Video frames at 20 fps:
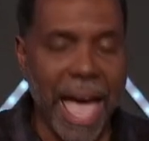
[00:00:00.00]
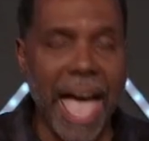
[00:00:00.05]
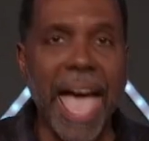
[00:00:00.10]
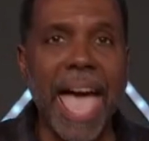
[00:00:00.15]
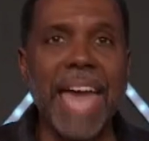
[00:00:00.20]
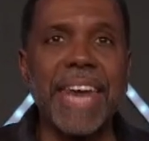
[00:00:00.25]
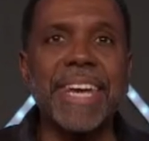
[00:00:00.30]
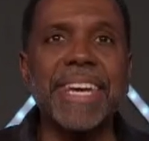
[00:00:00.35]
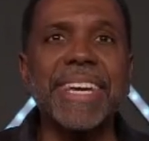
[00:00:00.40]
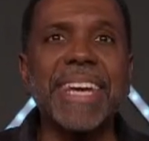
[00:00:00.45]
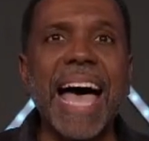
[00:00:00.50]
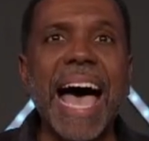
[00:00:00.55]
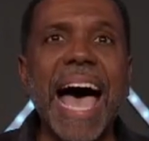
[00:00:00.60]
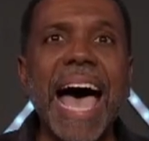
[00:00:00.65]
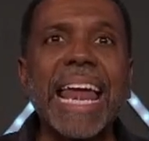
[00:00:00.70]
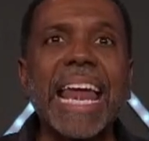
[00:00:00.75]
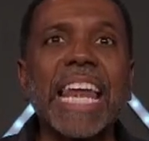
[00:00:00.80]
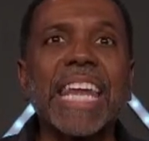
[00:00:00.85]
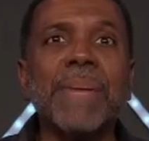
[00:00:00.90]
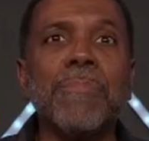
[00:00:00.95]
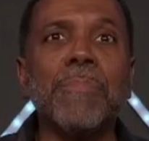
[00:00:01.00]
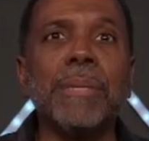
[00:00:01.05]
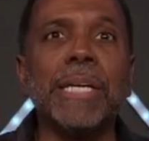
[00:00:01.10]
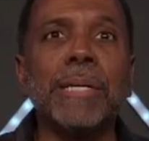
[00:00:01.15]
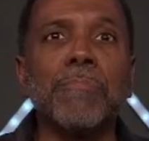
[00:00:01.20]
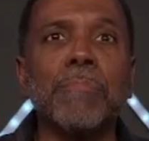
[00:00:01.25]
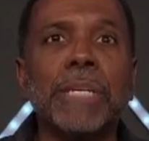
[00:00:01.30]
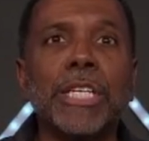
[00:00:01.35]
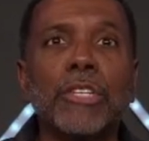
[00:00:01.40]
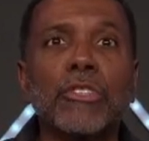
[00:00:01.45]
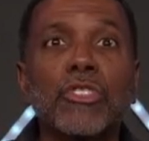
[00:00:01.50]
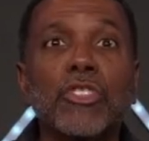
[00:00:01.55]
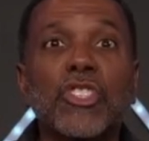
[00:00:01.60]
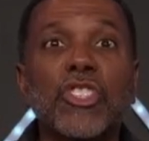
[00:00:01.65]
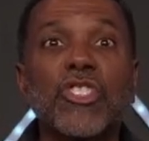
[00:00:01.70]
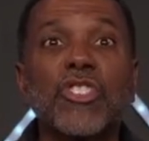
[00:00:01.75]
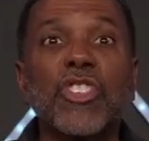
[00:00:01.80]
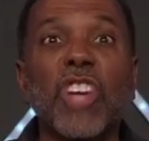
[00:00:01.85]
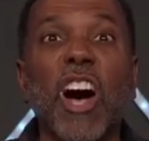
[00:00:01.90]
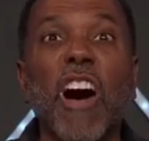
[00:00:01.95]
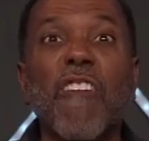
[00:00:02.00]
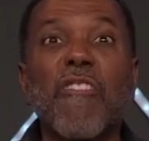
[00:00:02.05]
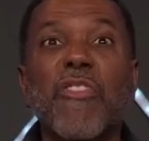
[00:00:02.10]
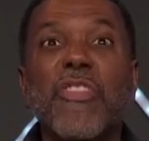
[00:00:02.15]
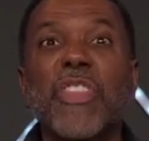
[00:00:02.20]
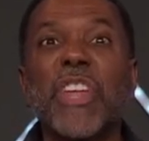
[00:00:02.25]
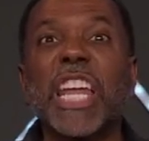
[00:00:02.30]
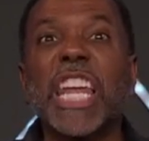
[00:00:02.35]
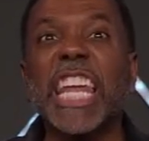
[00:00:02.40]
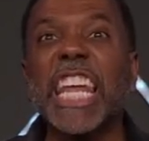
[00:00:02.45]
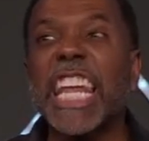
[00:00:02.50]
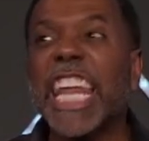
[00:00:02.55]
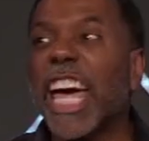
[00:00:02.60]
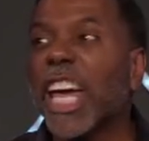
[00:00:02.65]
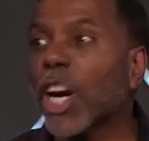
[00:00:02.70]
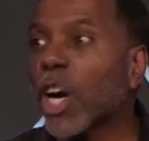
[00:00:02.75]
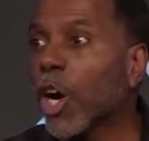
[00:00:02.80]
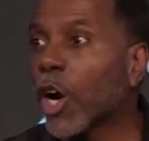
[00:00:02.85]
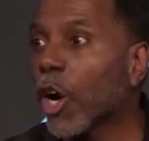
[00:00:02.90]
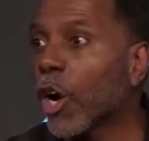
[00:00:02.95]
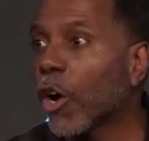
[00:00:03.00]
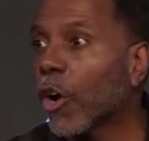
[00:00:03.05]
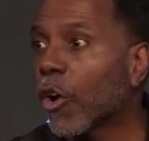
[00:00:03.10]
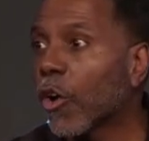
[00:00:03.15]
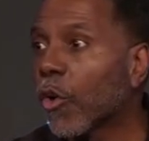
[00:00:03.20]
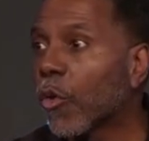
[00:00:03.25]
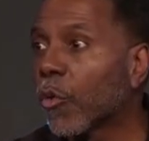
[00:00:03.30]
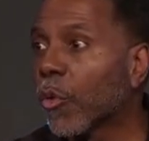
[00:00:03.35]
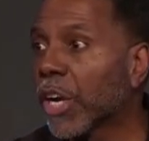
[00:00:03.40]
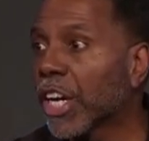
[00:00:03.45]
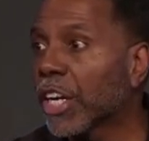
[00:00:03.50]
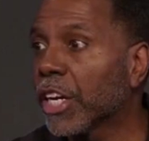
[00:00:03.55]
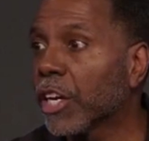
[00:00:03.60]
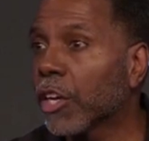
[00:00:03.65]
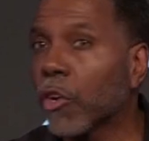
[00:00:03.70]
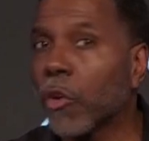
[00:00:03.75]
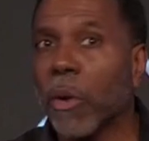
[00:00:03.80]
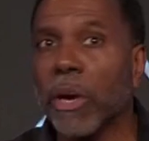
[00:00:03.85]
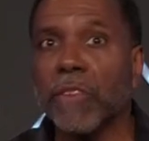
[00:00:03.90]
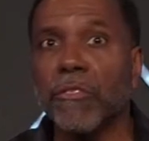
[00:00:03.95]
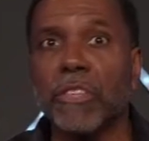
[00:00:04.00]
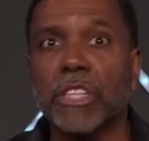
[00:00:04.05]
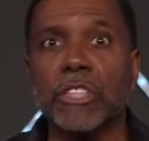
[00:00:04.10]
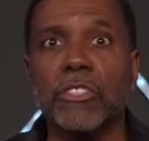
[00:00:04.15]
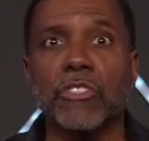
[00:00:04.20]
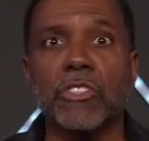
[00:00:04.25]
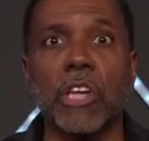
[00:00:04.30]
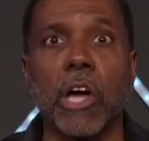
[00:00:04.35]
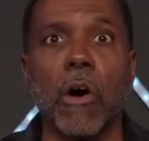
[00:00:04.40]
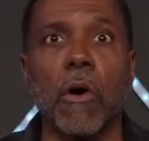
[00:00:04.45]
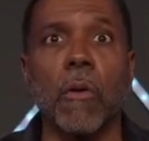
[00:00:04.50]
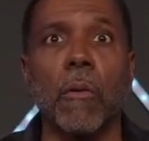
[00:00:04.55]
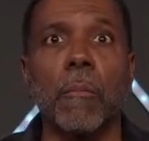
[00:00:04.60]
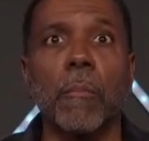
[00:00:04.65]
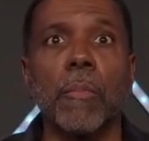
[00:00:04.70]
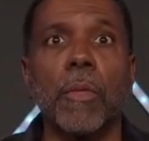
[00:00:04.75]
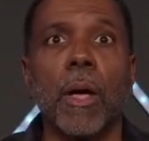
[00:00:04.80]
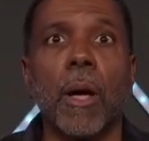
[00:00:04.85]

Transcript: and not ministers of the letter written engraven in stone,